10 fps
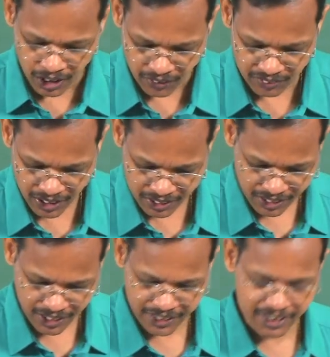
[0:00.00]
If there is
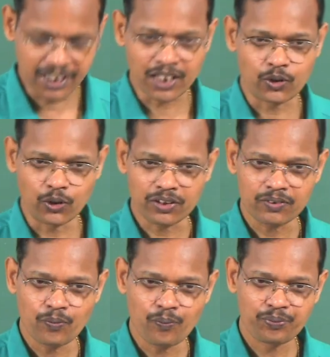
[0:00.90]
at the interior core,
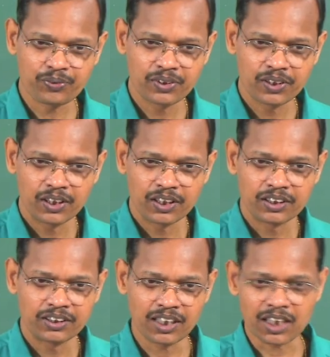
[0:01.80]

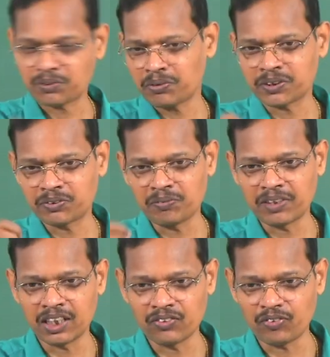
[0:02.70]
they are responsible
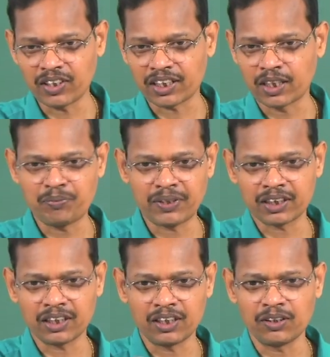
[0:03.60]
mainly for keeping
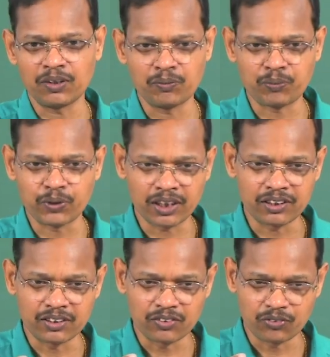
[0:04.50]
the protein